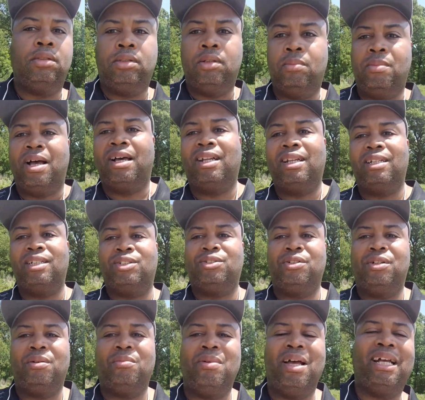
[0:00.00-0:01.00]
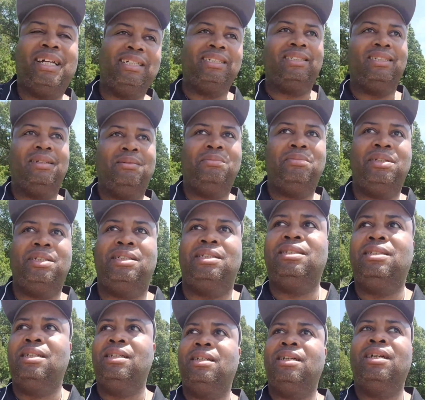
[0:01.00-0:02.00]
So I'm out of the trail back into the
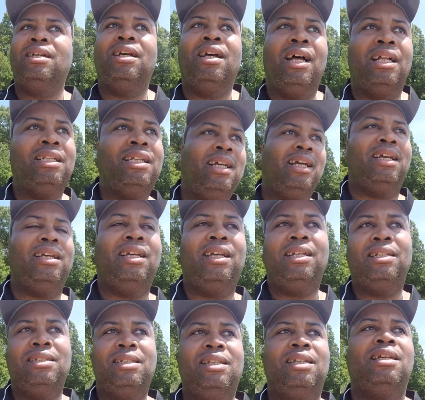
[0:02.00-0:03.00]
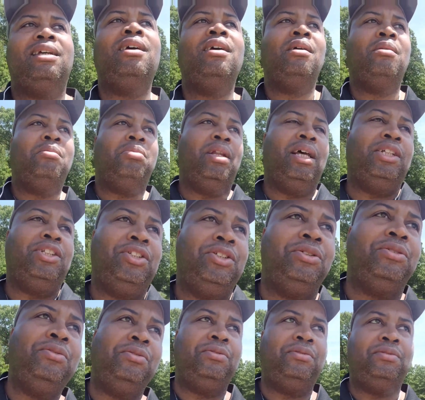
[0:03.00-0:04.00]
beach. I think I can end it here.
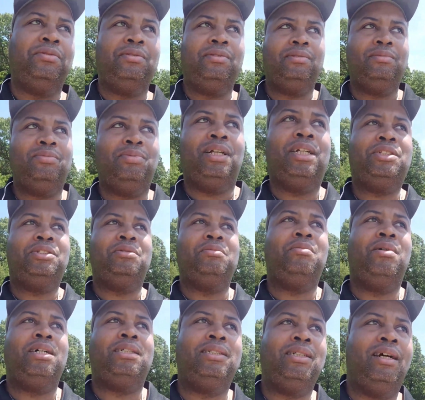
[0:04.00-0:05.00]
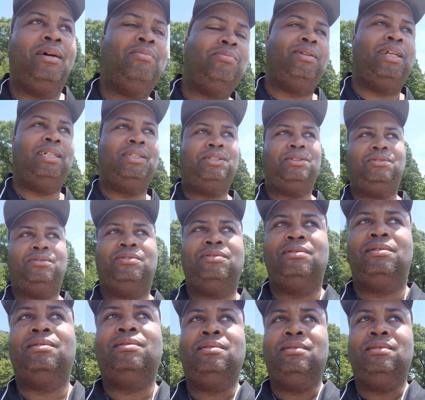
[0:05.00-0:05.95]
Bless you. Bless you, my child. Bless you.